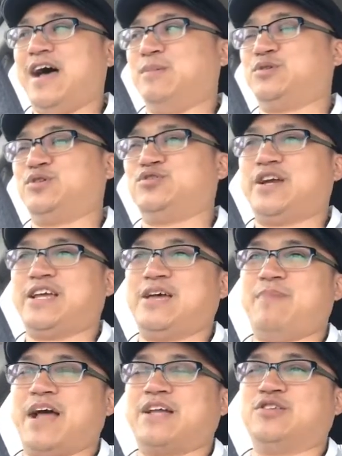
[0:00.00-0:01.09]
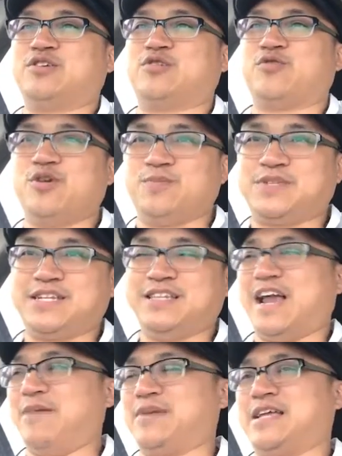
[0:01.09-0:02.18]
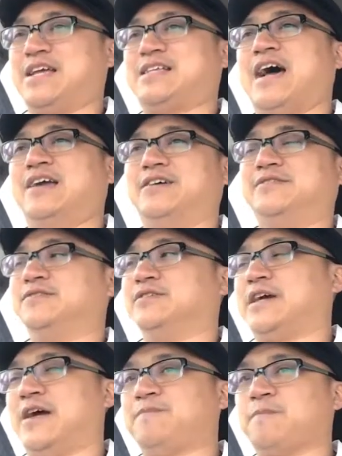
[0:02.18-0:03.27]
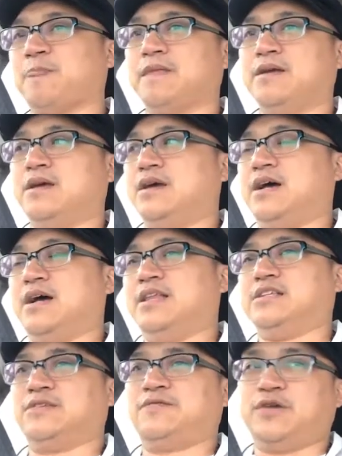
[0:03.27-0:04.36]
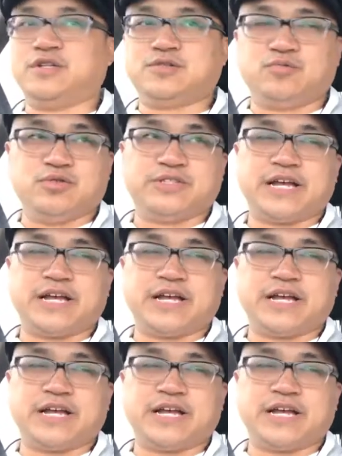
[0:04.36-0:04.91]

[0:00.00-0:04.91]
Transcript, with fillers: I'm still trying to get back into groups that I've been kicked out of, okay? Uh, that's the first rule.